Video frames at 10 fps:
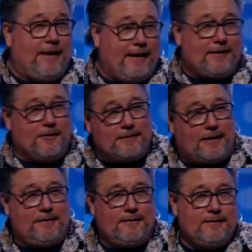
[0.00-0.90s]
You know how that goes.
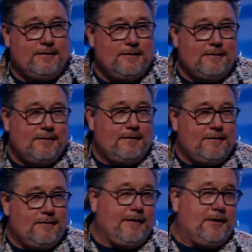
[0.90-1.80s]
I
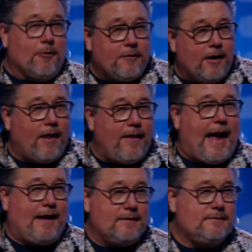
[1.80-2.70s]
don't need to go into all of
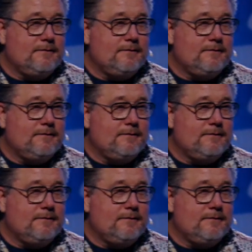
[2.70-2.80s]
that.